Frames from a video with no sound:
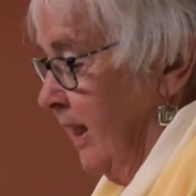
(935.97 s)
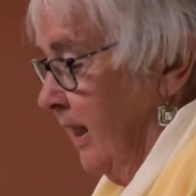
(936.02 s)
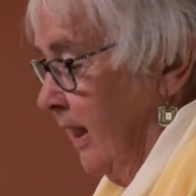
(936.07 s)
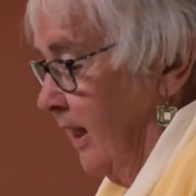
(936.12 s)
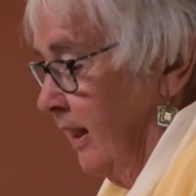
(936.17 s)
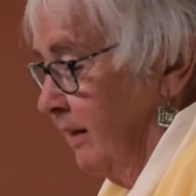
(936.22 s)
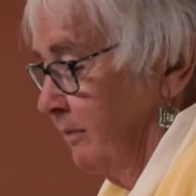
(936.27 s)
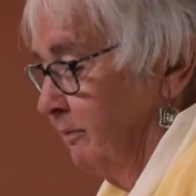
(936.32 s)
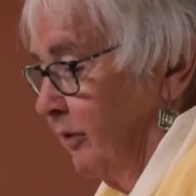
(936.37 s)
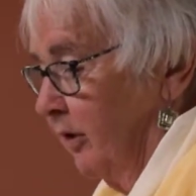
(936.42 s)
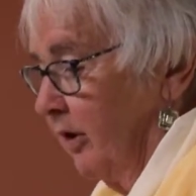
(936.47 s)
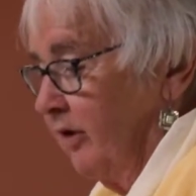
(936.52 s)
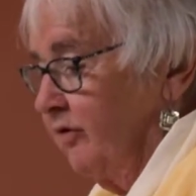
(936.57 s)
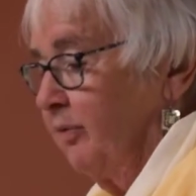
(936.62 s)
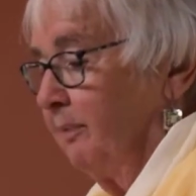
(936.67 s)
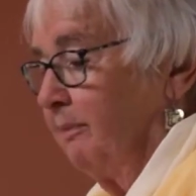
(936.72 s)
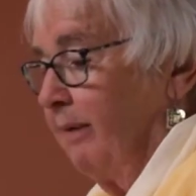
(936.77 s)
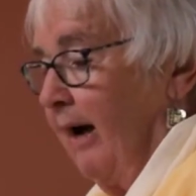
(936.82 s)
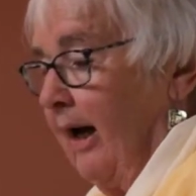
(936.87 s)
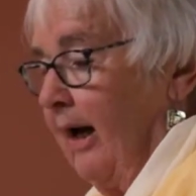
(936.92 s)
in books
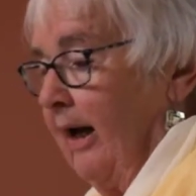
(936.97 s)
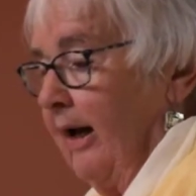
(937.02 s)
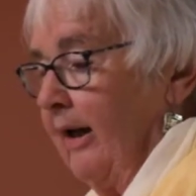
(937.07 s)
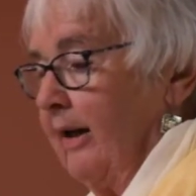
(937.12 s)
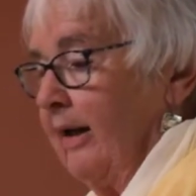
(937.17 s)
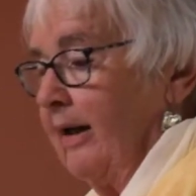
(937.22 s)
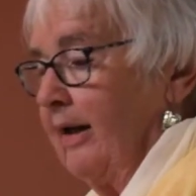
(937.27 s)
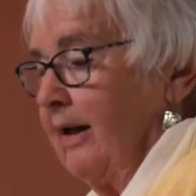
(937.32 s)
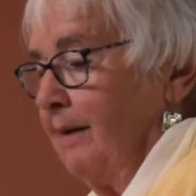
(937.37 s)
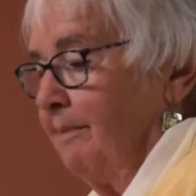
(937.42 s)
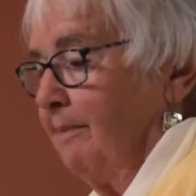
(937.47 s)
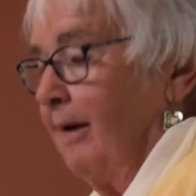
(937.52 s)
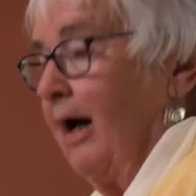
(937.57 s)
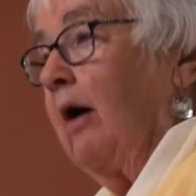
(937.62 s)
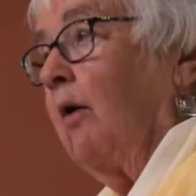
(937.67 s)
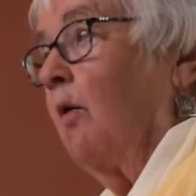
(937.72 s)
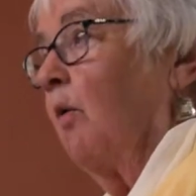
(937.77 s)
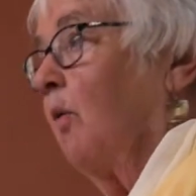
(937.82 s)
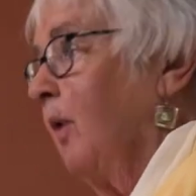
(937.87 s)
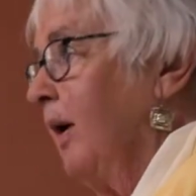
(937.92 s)
by and
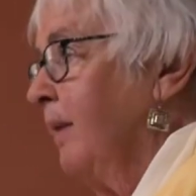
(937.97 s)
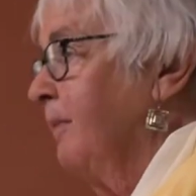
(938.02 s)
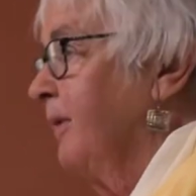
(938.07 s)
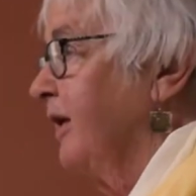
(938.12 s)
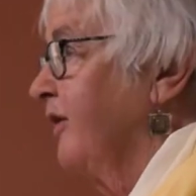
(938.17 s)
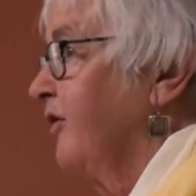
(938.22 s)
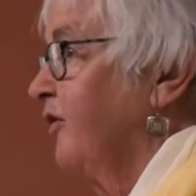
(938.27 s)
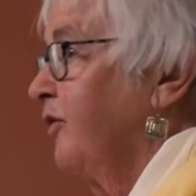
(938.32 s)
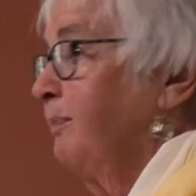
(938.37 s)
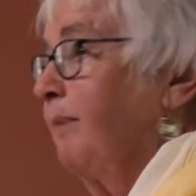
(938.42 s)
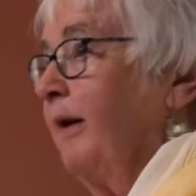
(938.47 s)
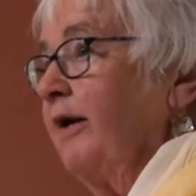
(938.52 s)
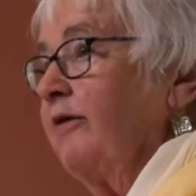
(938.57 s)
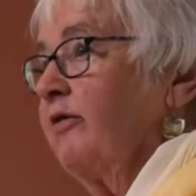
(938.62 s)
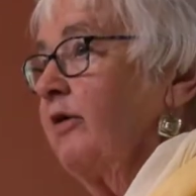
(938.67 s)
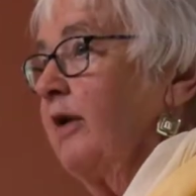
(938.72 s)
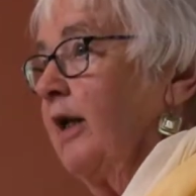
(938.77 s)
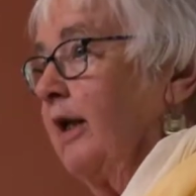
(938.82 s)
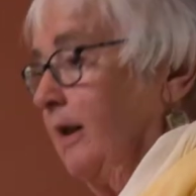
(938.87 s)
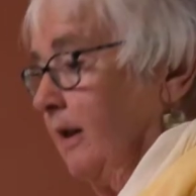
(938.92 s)
about women,
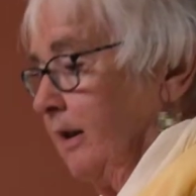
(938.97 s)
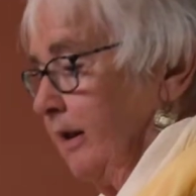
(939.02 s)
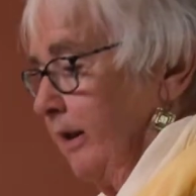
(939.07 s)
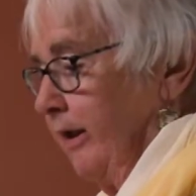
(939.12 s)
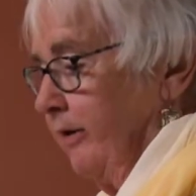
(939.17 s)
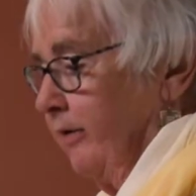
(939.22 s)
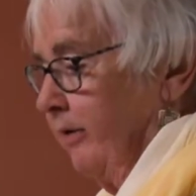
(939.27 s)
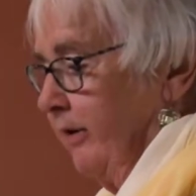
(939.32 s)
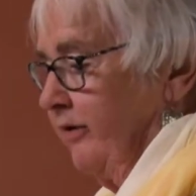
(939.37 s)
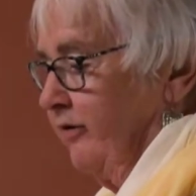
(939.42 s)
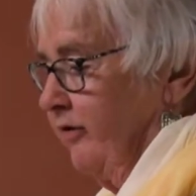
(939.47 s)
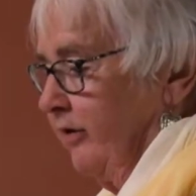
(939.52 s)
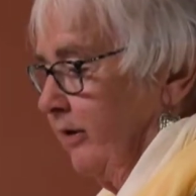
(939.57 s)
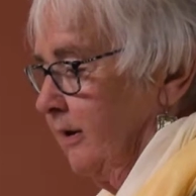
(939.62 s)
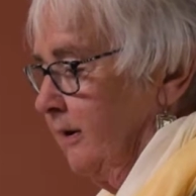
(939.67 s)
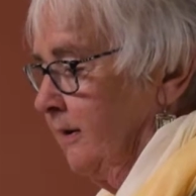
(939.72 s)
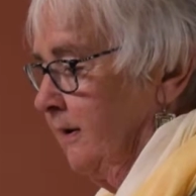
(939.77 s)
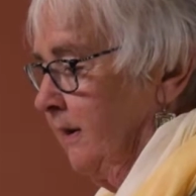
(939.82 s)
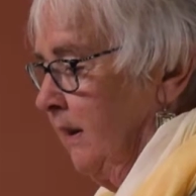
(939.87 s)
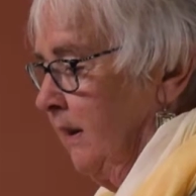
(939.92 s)
especially literature.